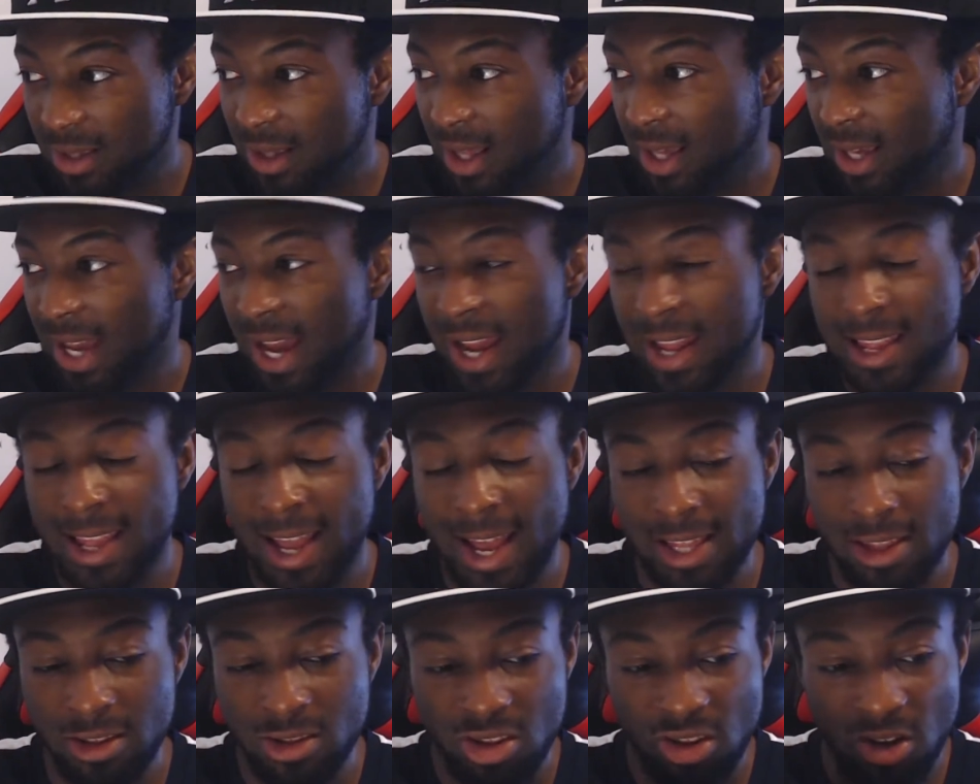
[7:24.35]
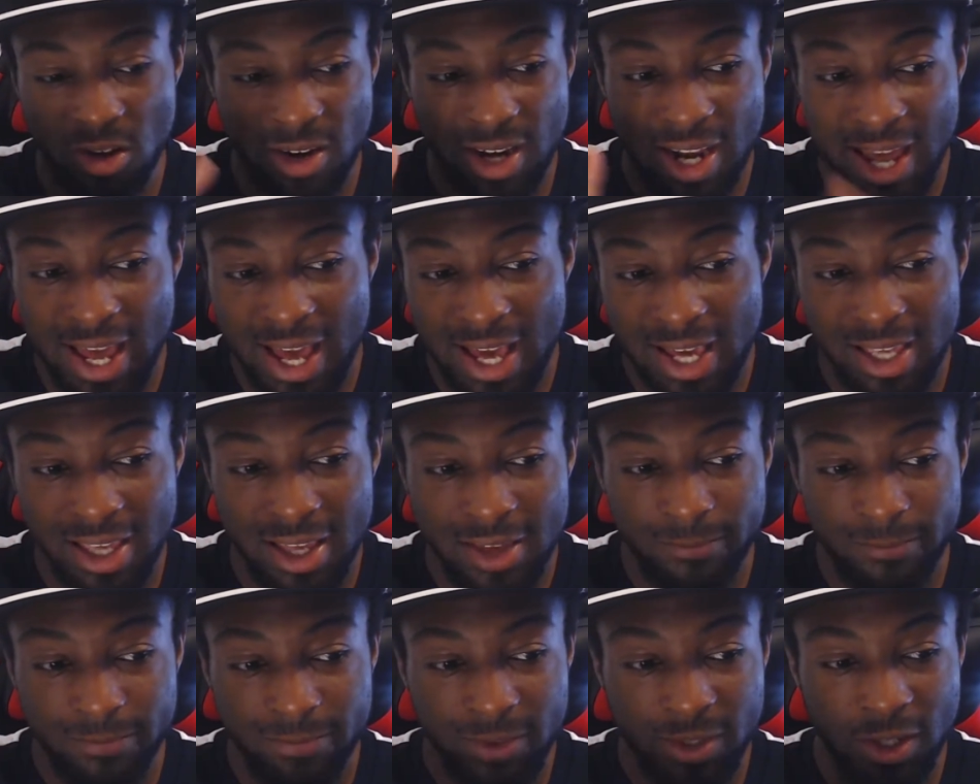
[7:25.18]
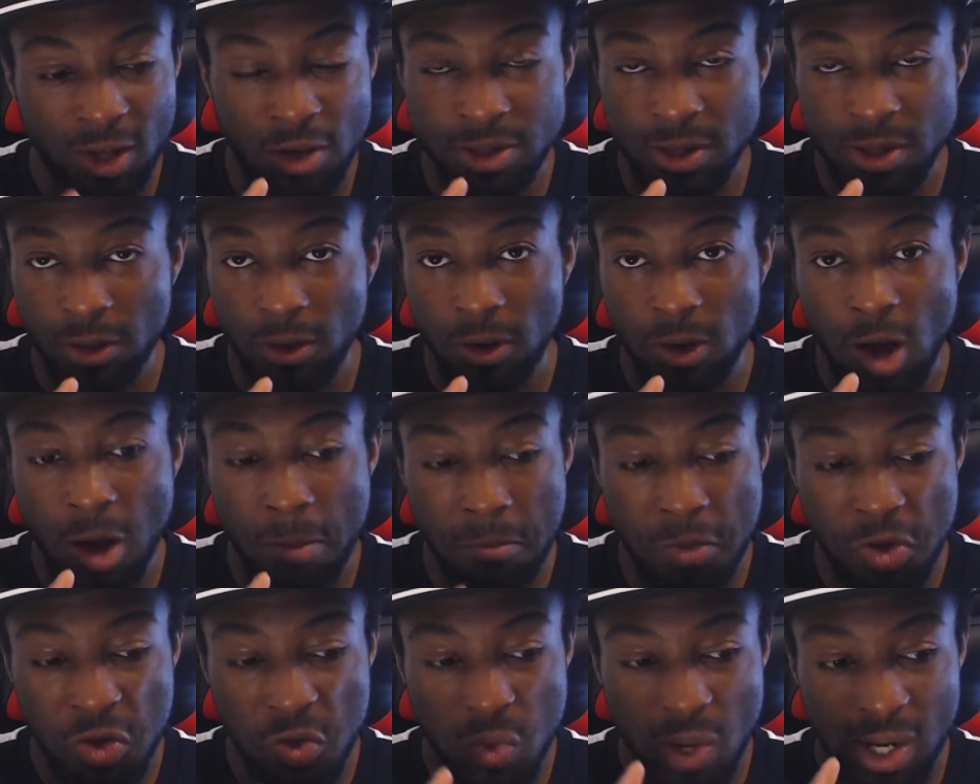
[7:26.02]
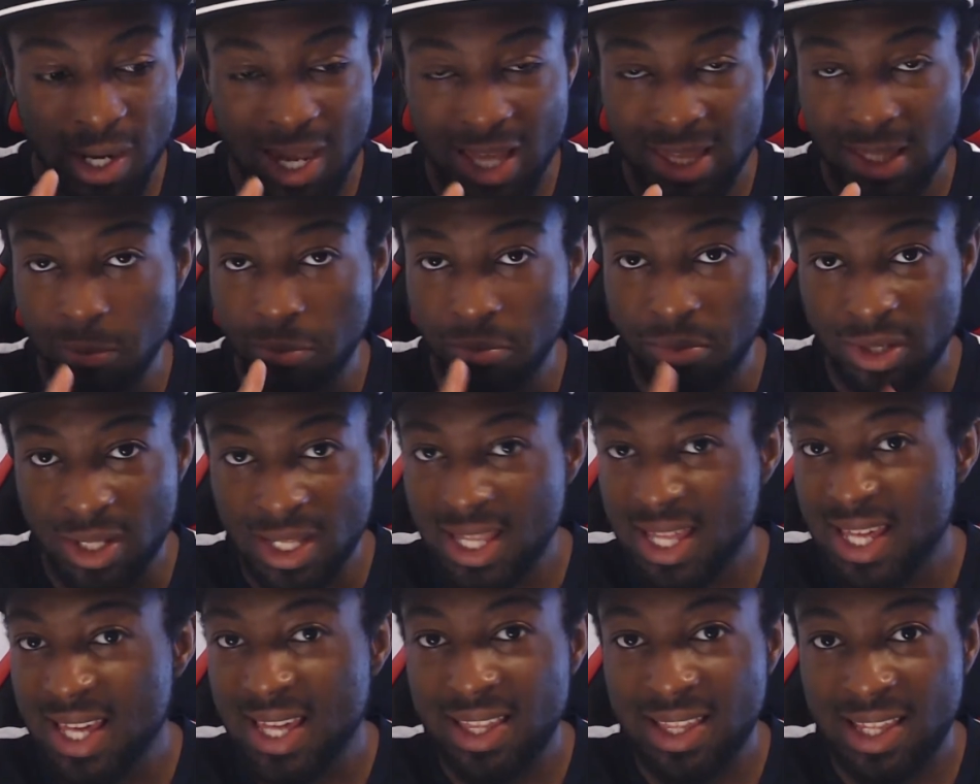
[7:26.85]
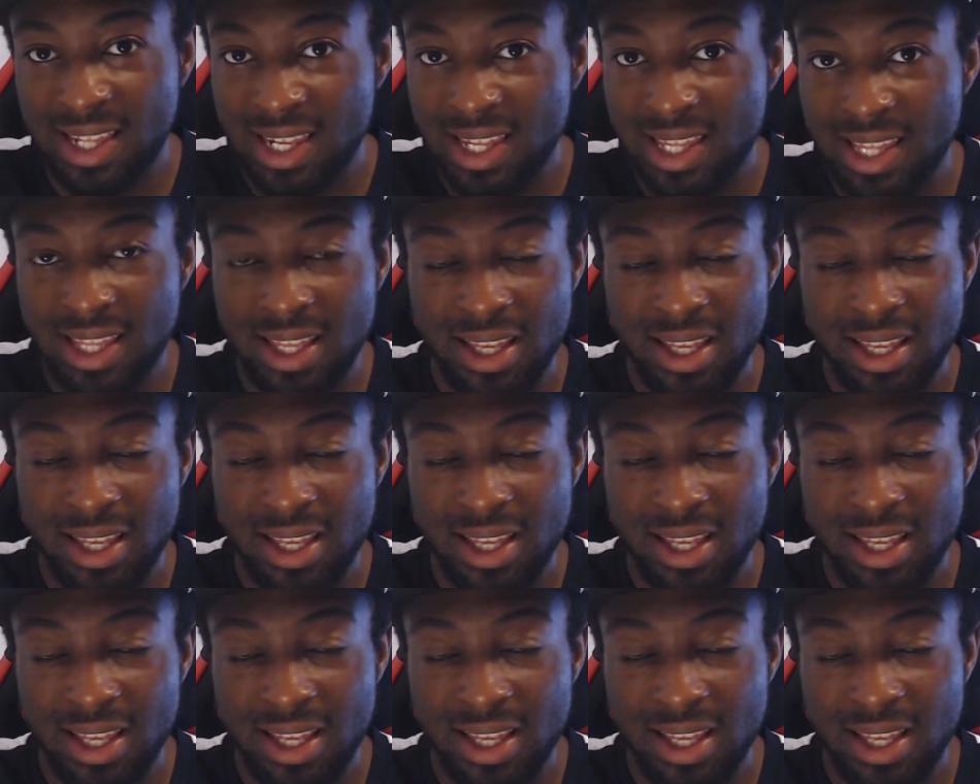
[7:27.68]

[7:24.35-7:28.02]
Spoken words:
Like, I had no lag, combos were landing pretty easily,